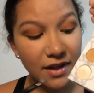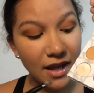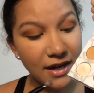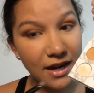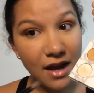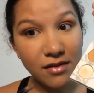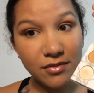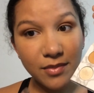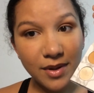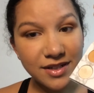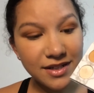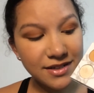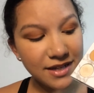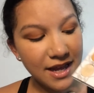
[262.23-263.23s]
And now I'm about
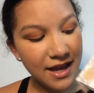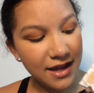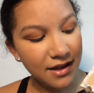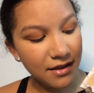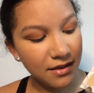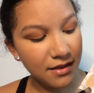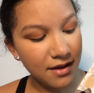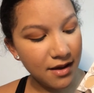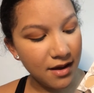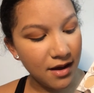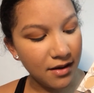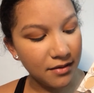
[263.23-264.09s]
to take the